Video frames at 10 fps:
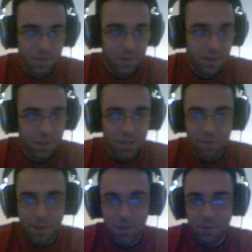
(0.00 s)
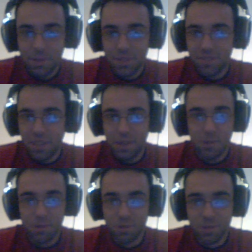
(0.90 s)
they follow the same
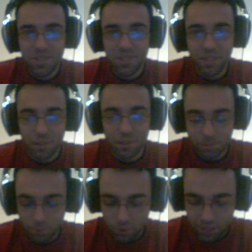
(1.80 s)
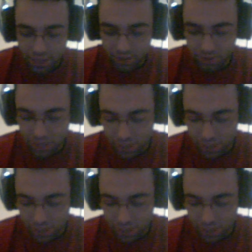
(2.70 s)
gurus to their own death. Okay,